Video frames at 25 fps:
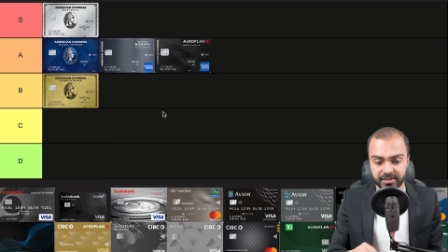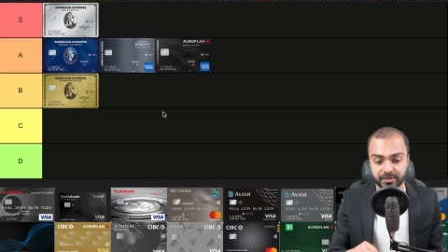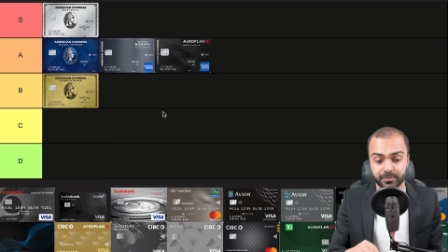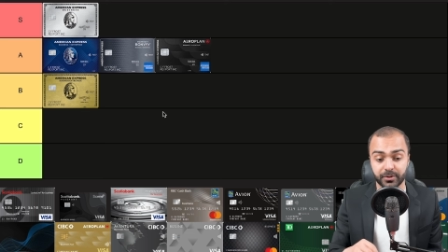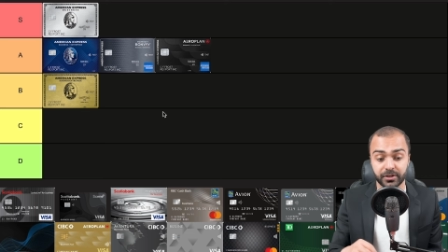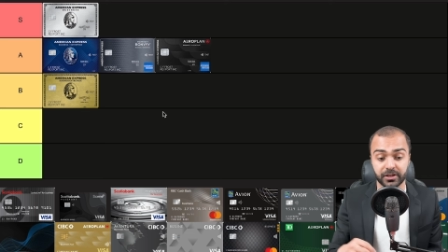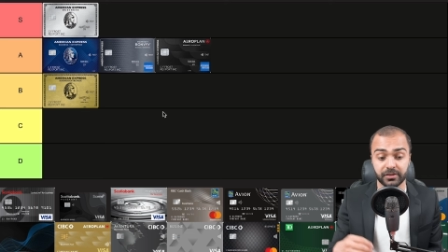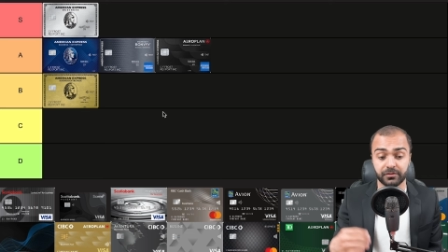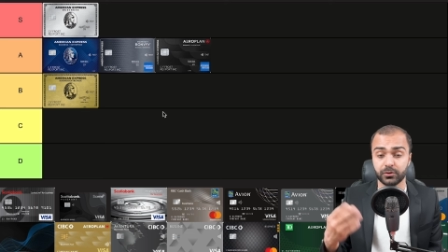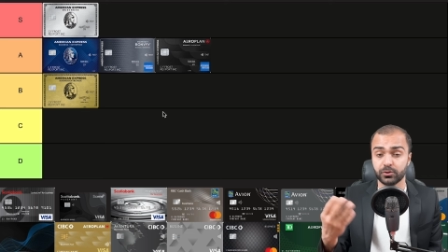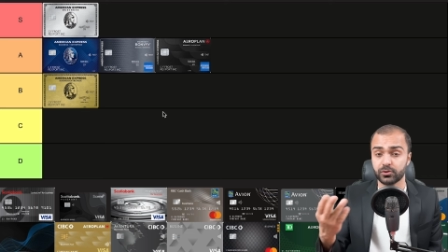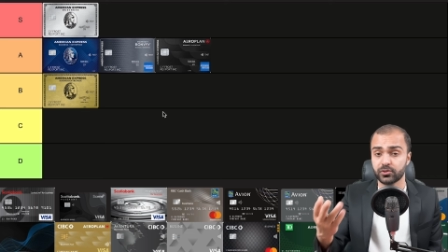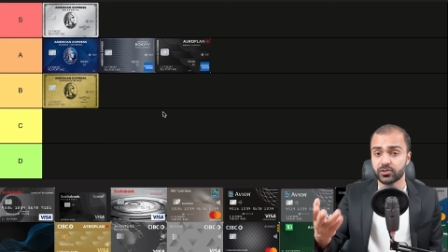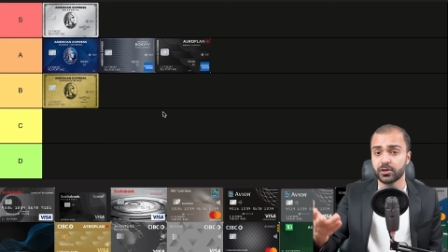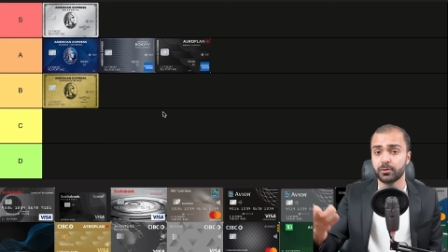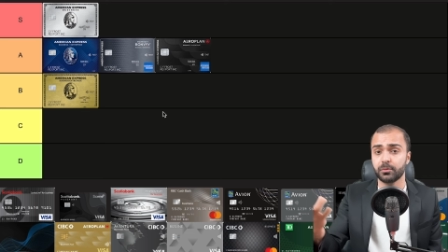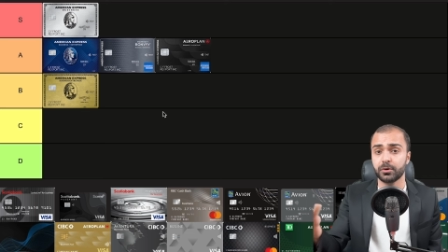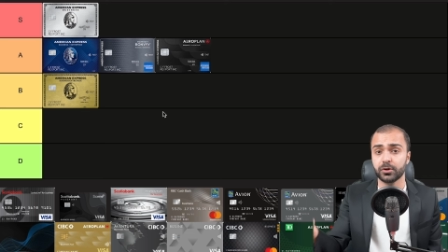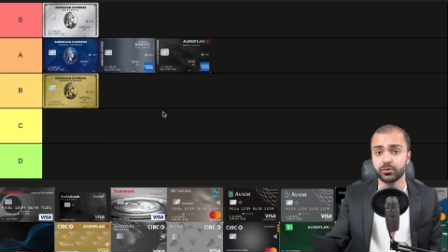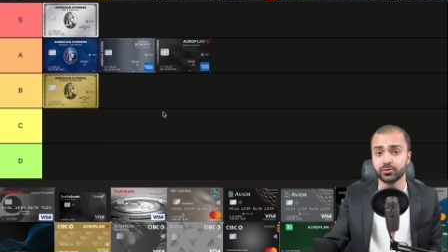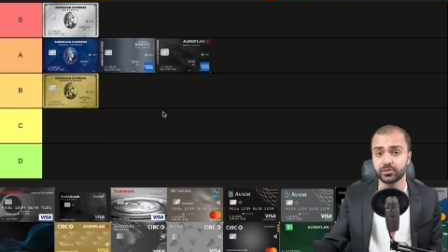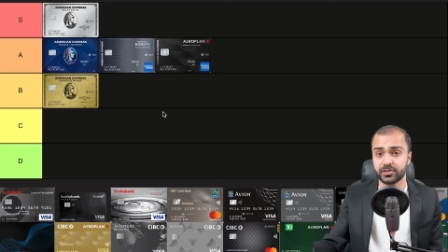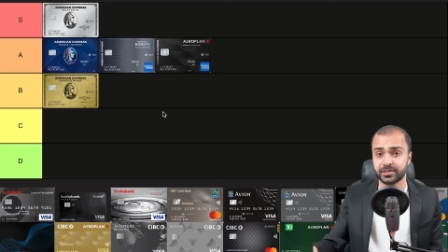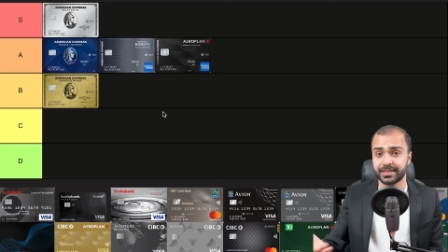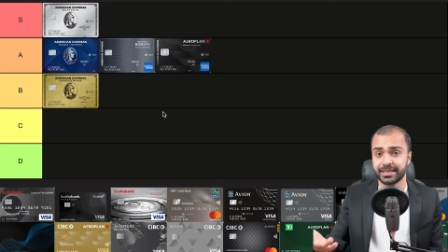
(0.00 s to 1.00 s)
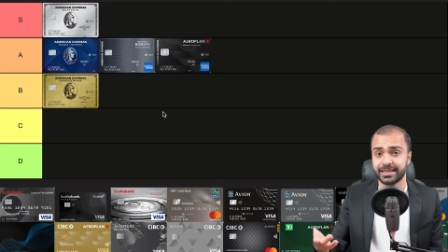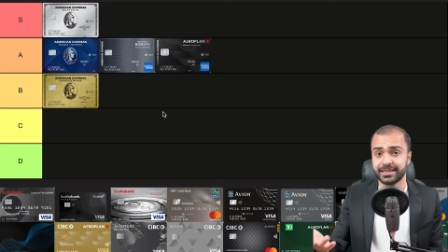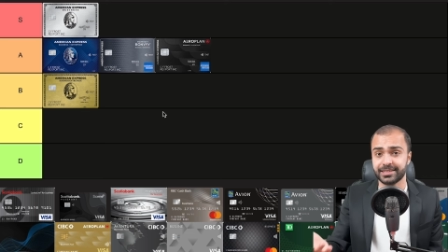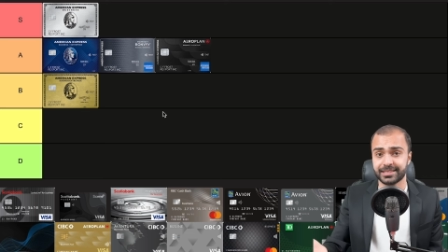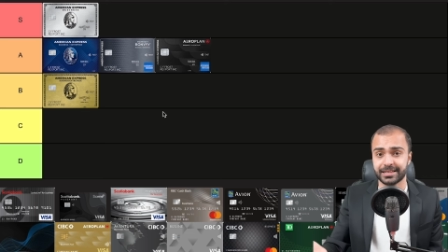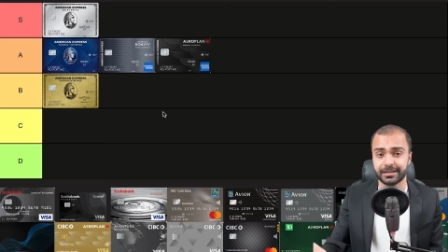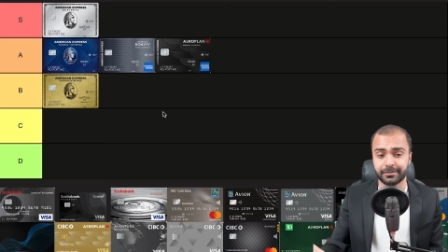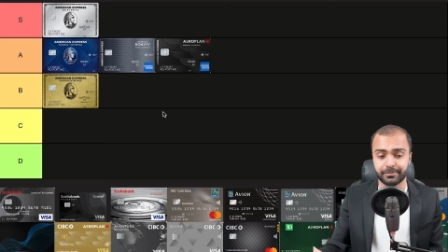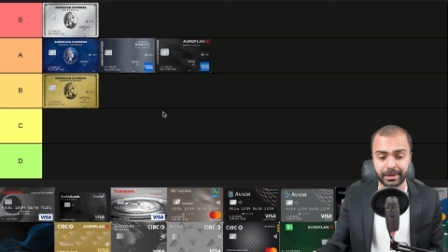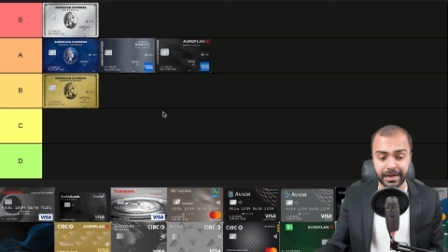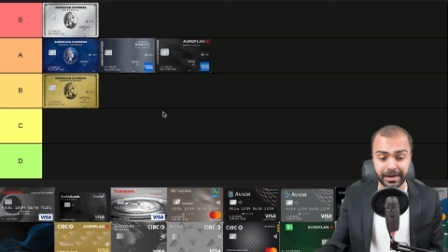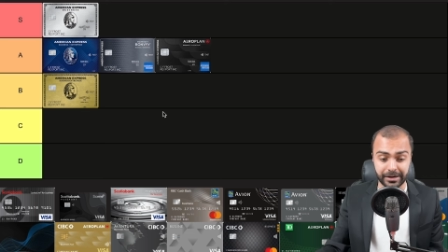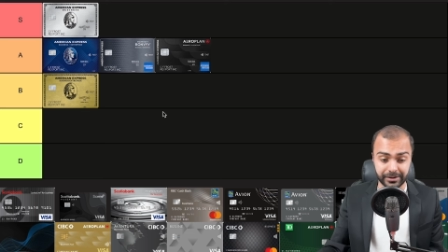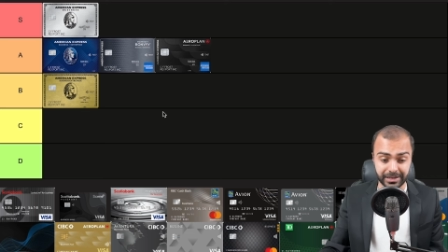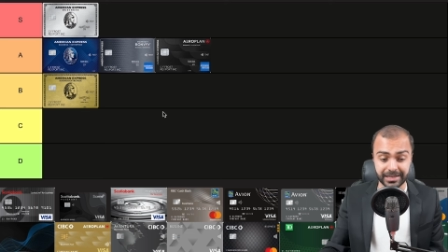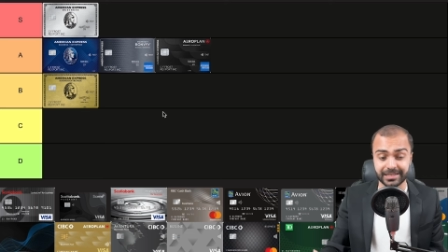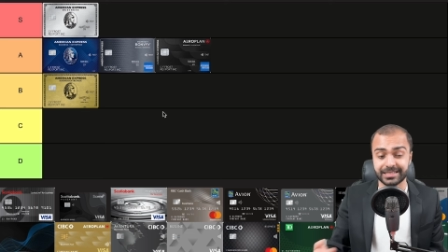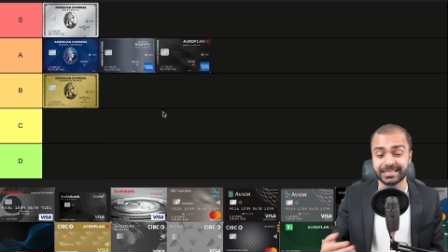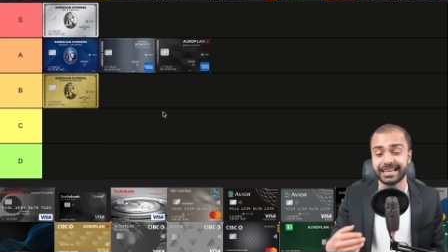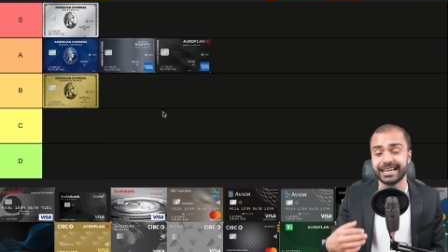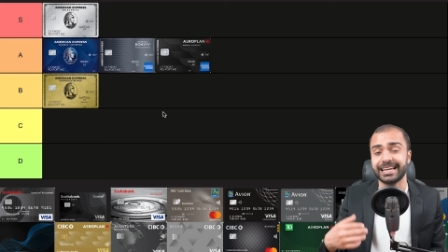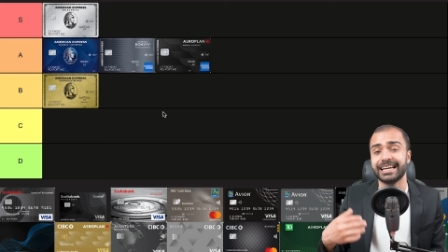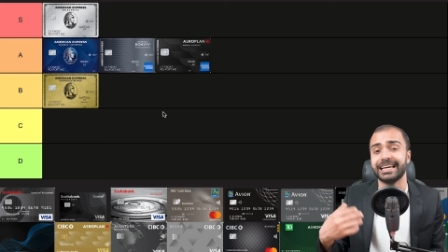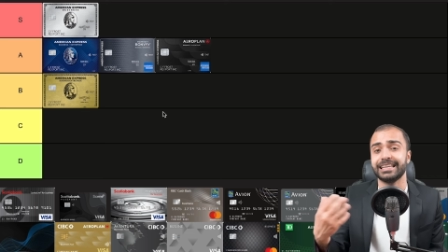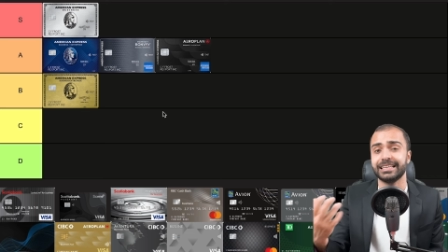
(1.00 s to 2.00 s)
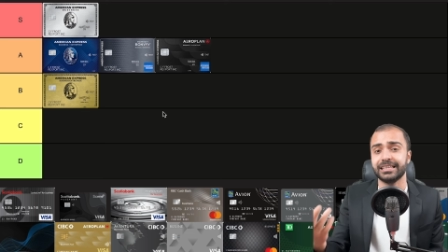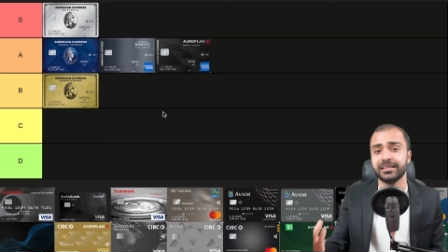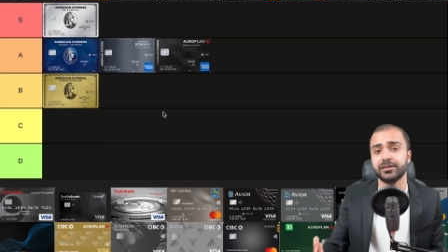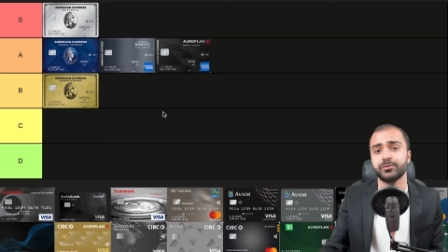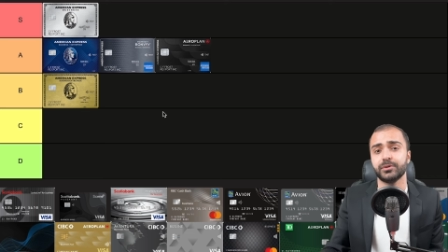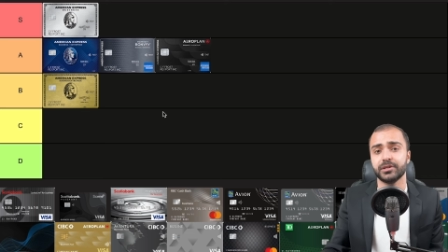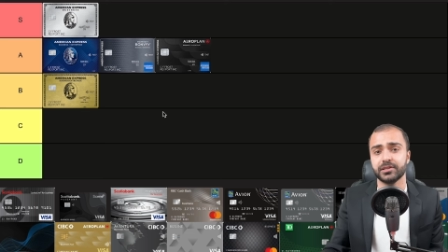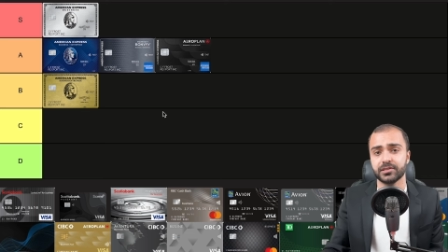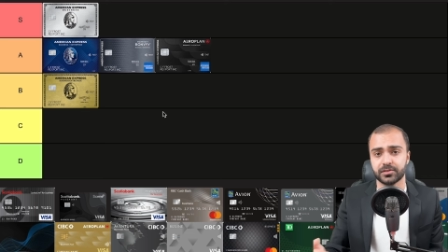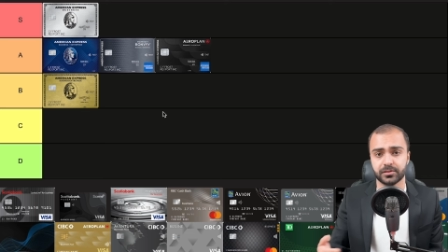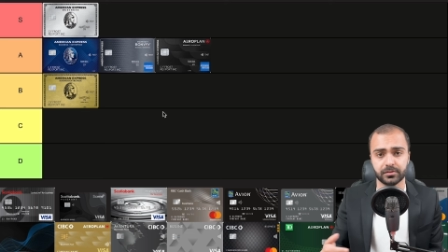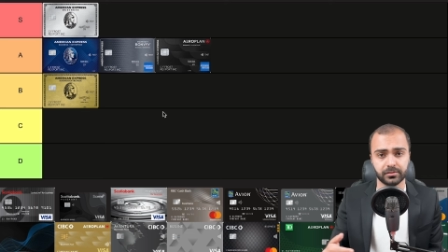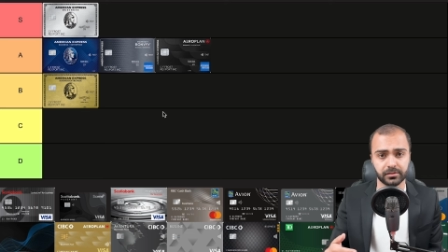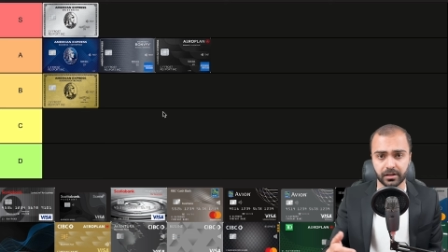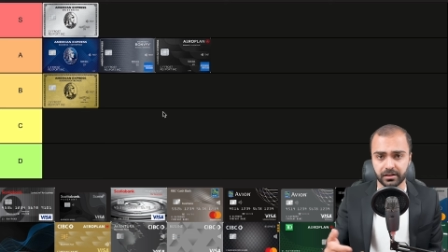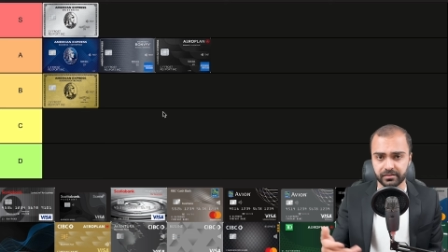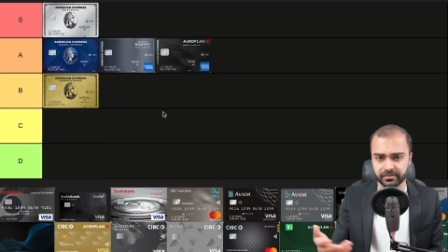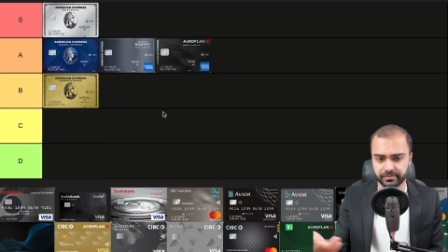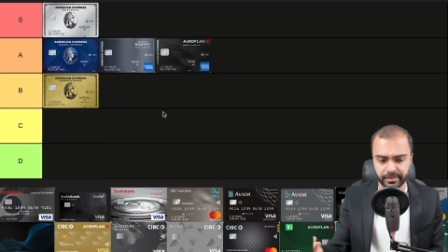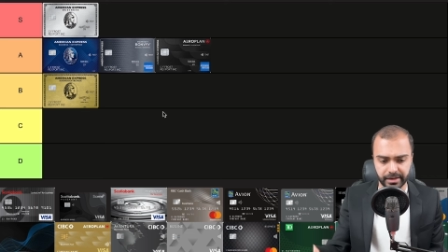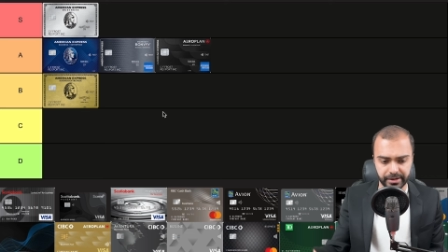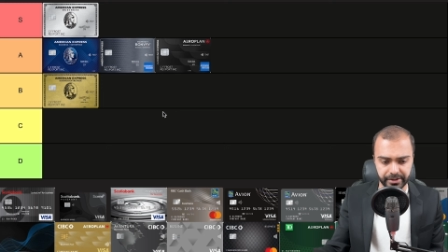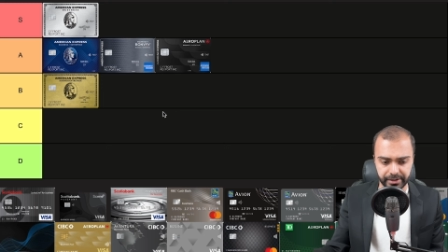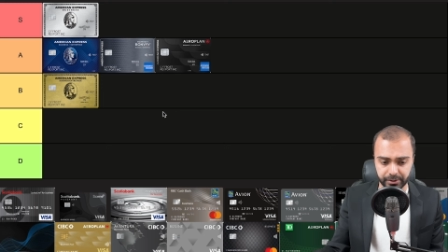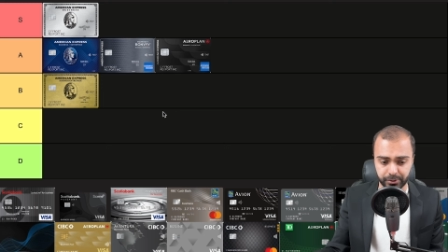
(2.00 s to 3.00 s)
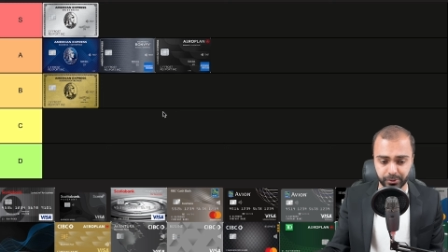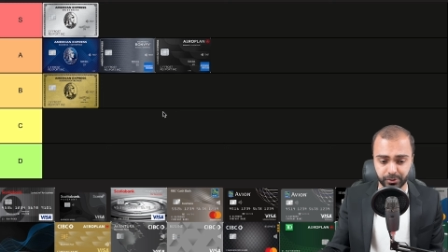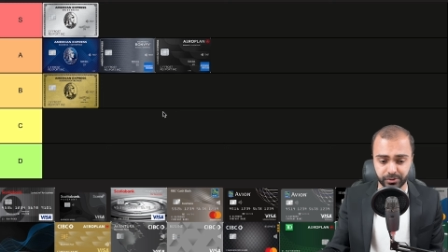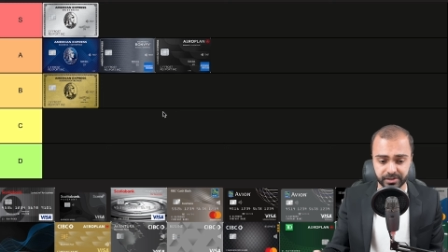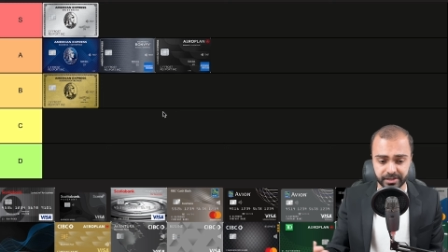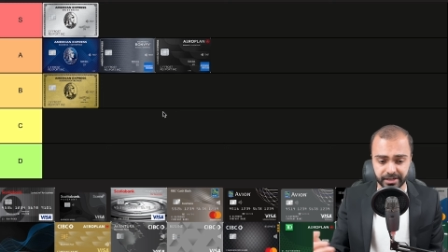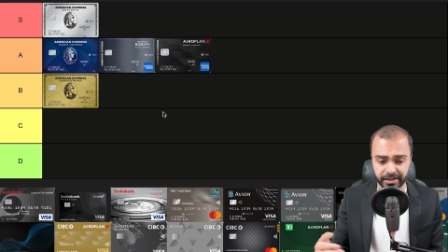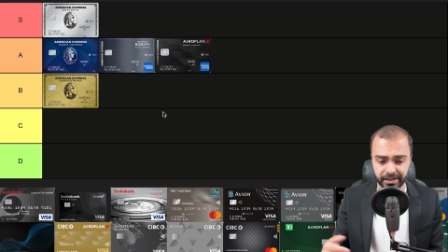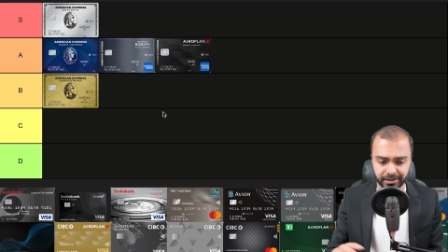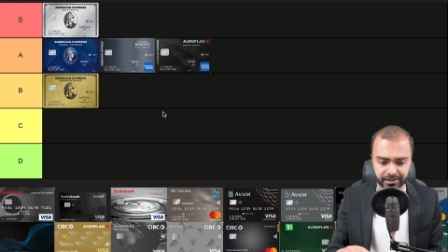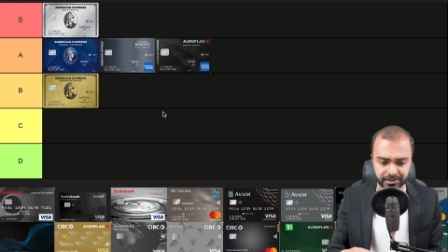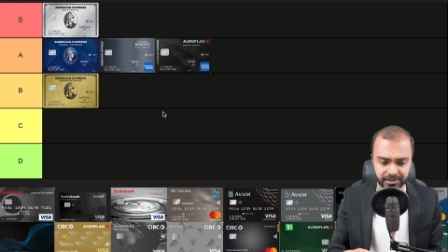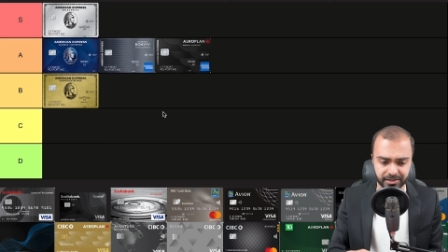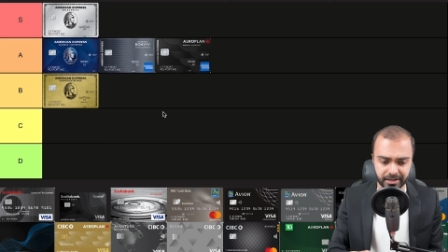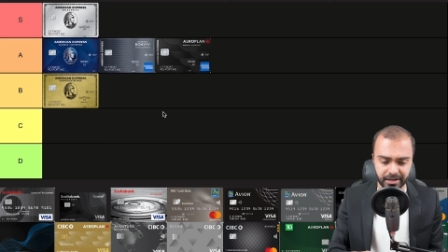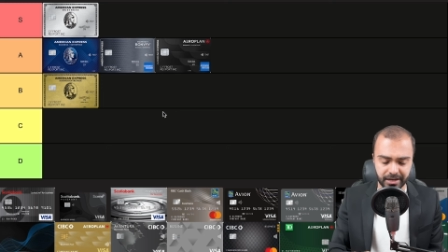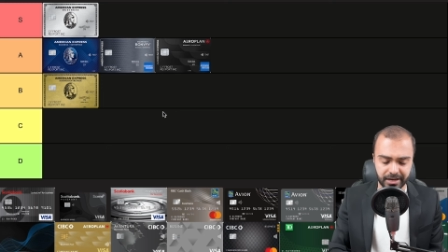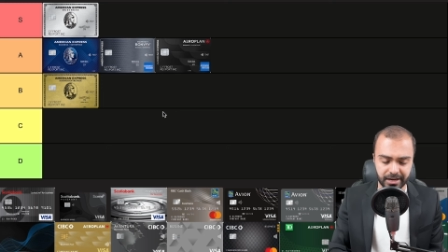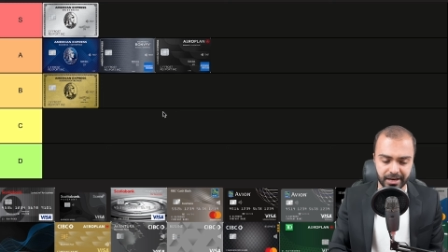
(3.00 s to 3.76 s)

But if you're someone who stays at Marriott anyways, you love Marriott hotels,